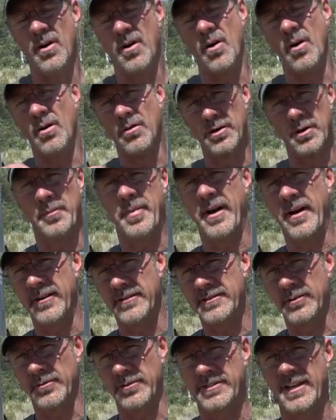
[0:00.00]
older
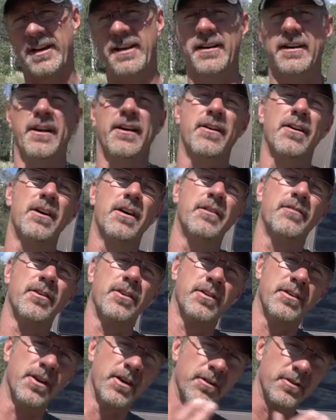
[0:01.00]
parents that we're taking care of,
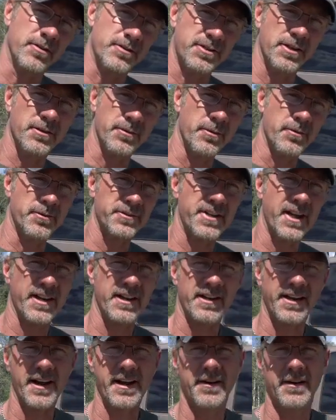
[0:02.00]
or younger children we're
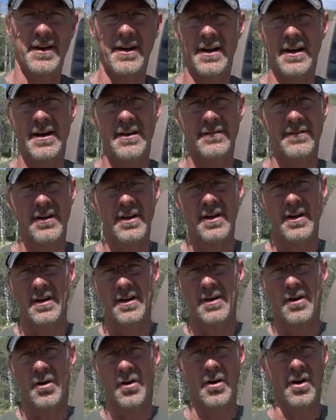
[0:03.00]
taking care of,
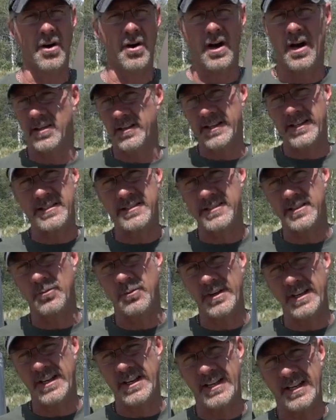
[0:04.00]
or a lease that
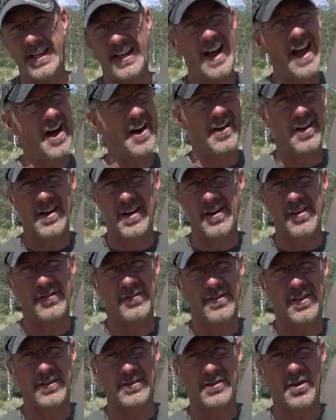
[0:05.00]
we need to get out
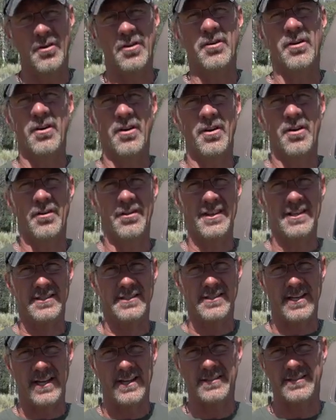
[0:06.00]
of. There's all
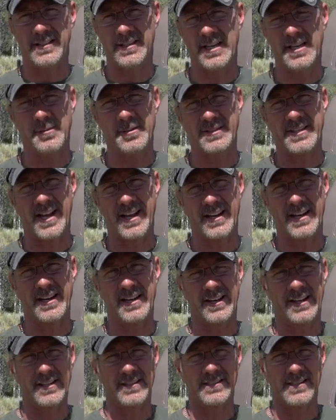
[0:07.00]
these things that need to be taken
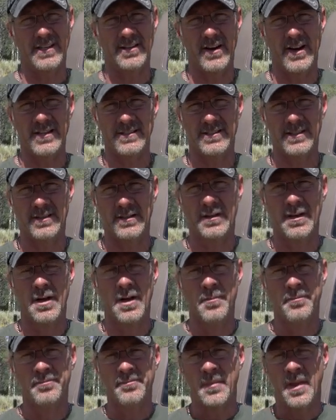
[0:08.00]
into consideration.
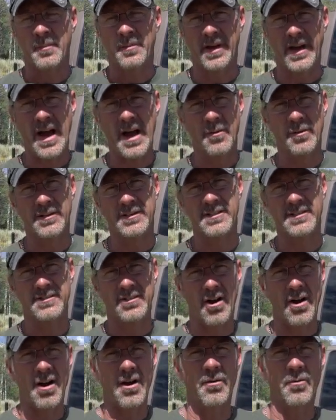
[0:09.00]
But I would
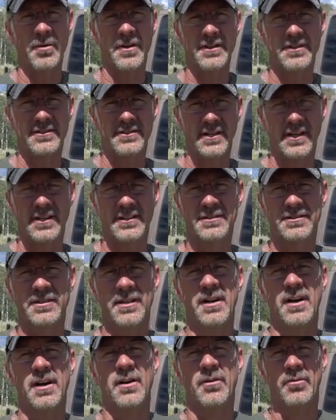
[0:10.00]
start with just
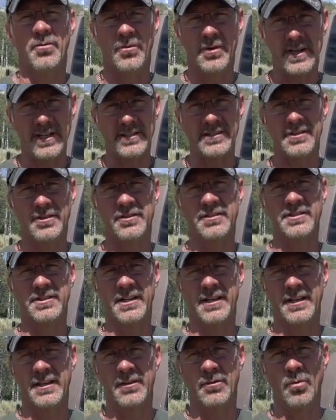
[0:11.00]

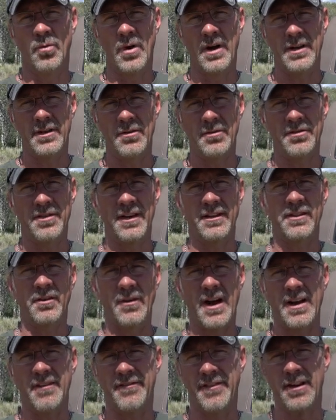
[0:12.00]
researching what you think the
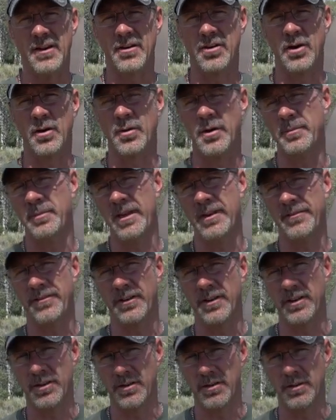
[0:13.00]
right vehicle would be
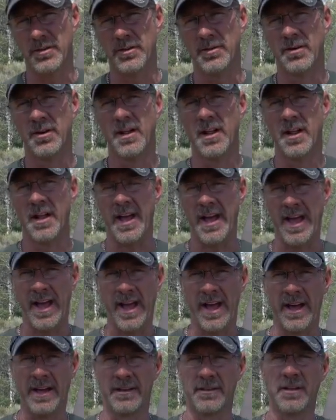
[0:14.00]
for you
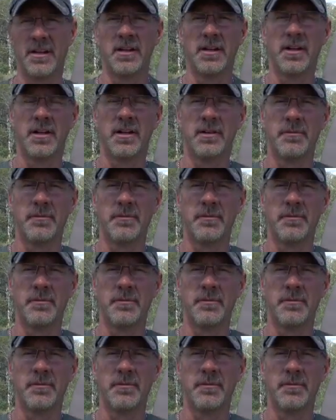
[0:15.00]
and